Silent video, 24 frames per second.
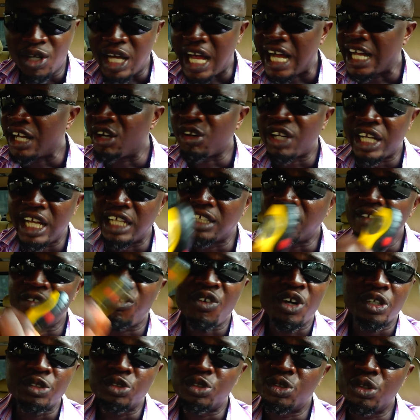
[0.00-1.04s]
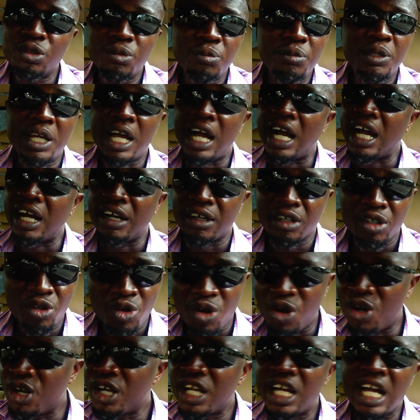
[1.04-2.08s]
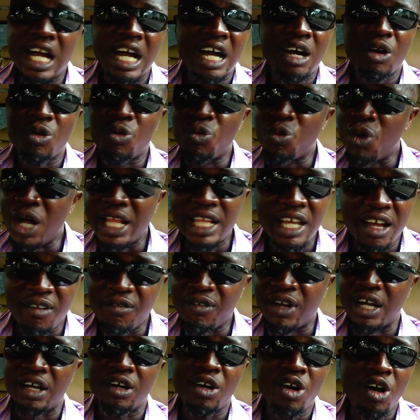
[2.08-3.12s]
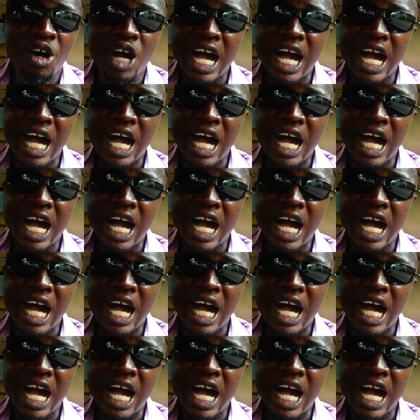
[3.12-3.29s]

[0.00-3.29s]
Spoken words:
can get it from Jumia, Konga, whatever, or